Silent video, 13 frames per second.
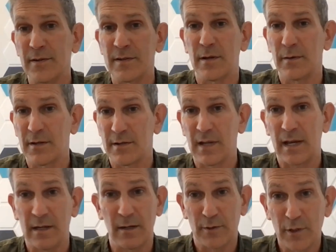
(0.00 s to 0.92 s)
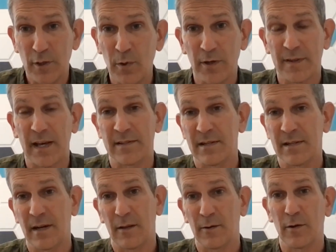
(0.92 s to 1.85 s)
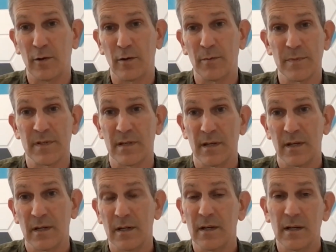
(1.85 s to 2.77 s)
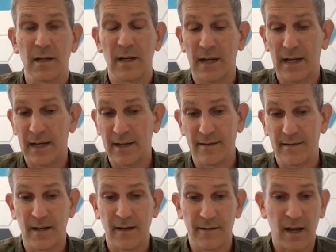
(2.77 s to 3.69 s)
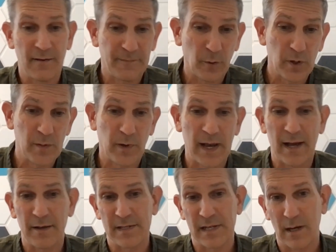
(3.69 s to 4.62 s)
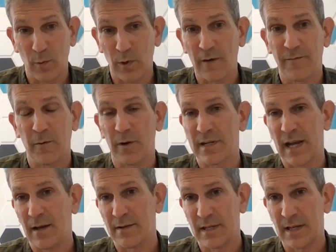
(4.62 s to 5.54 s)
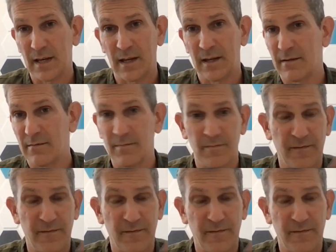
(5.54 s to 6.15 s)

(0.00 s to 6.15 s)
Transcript: So there's like, $200,000 homes, affordable housing, workforce housing,